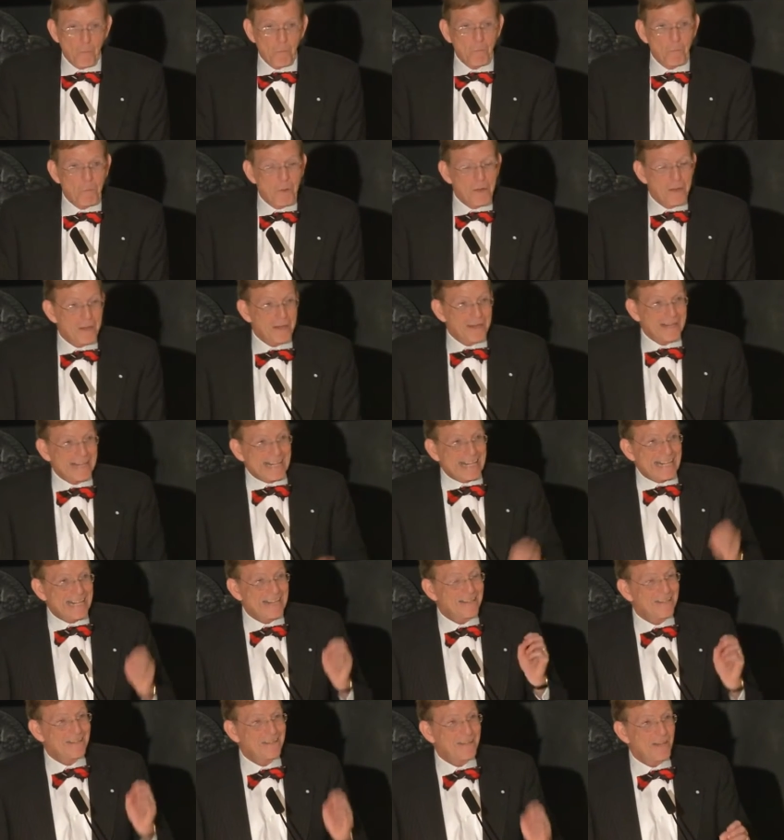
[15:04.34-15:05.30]
But
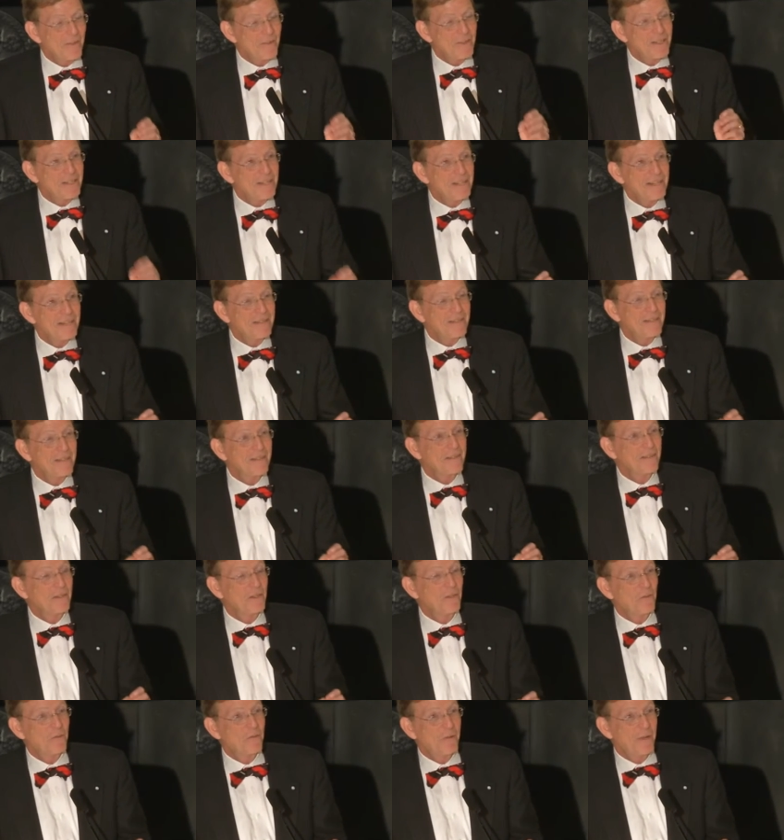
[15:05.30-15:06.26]
in
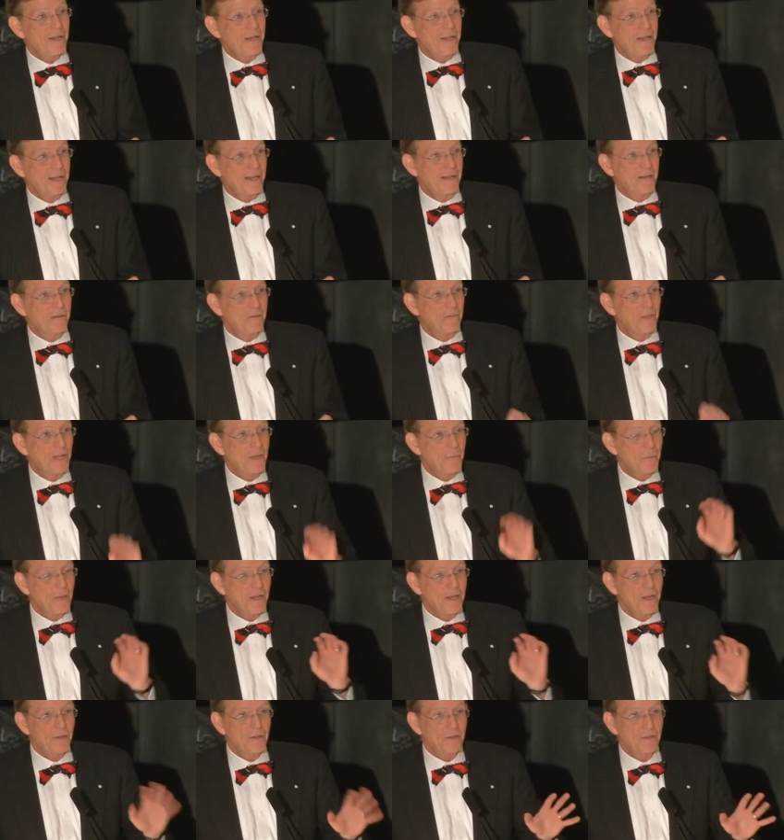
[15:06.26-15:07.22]
1765, they
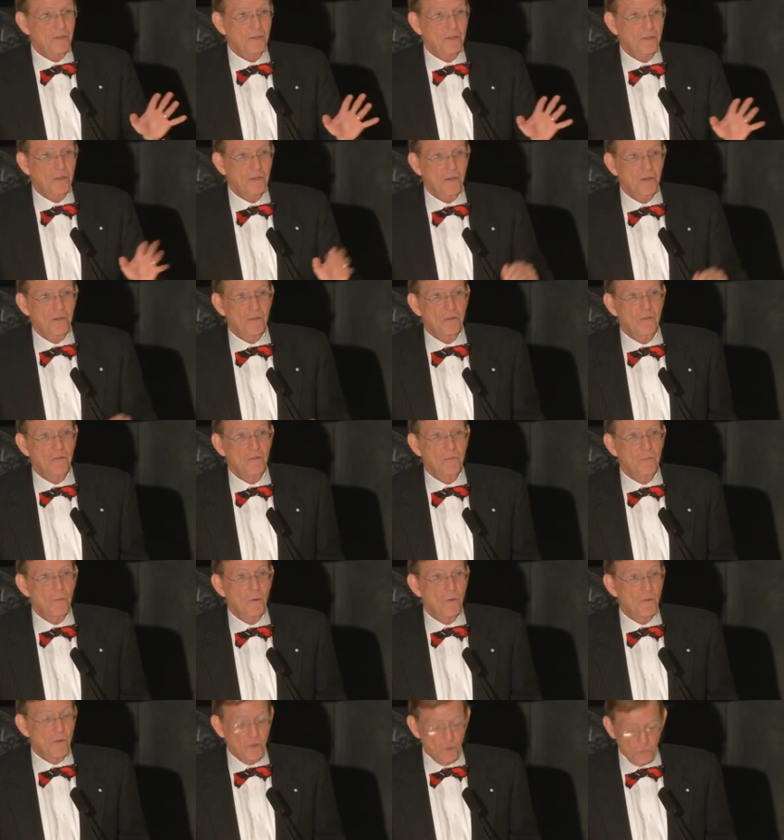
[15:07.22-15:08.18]
passed a series of
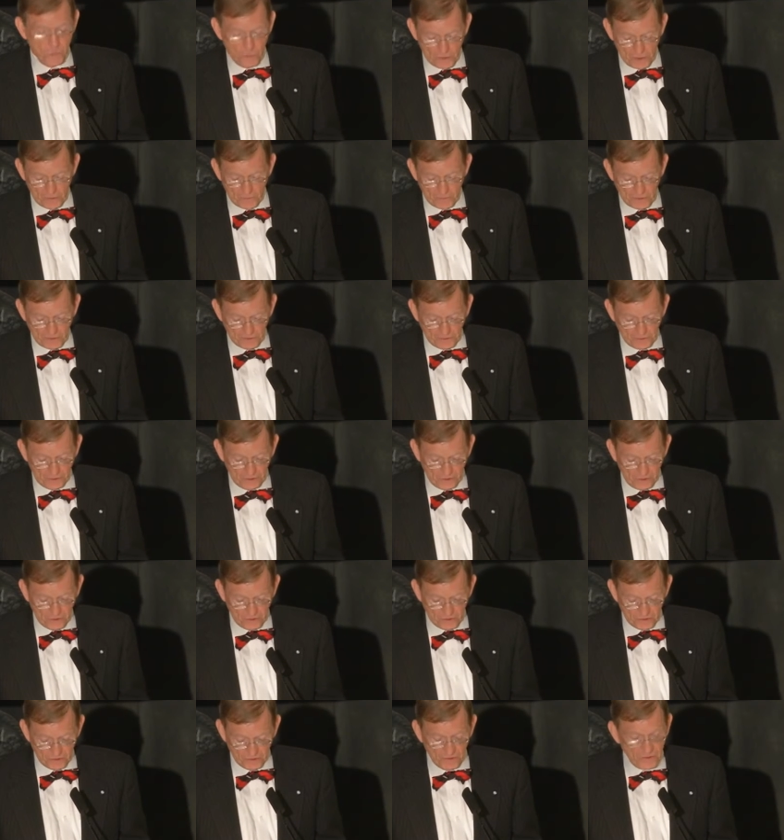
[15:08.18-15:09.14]
more than 20
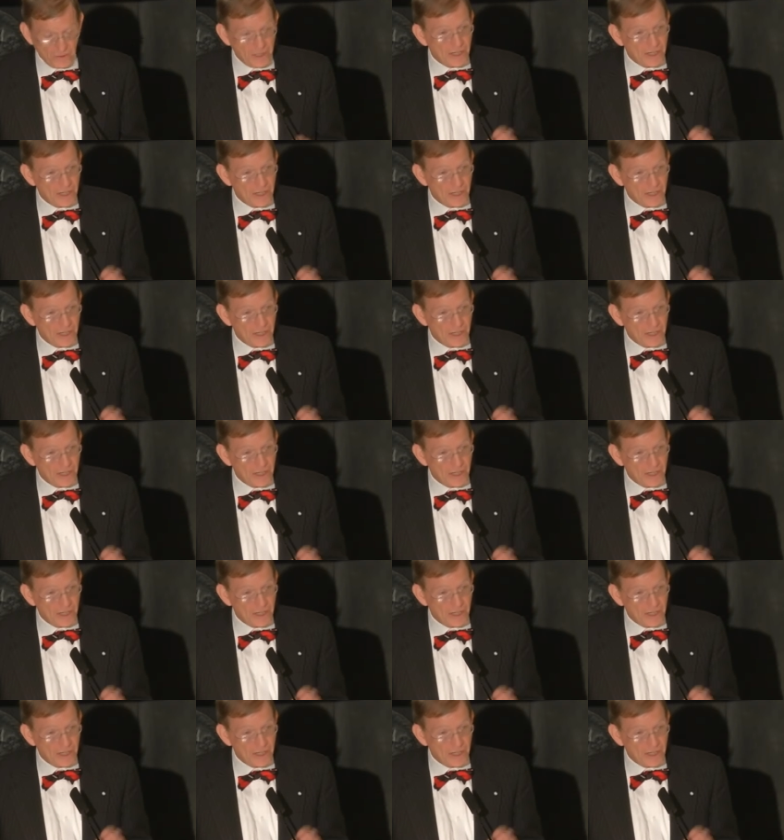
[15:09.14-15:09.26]
resolutions,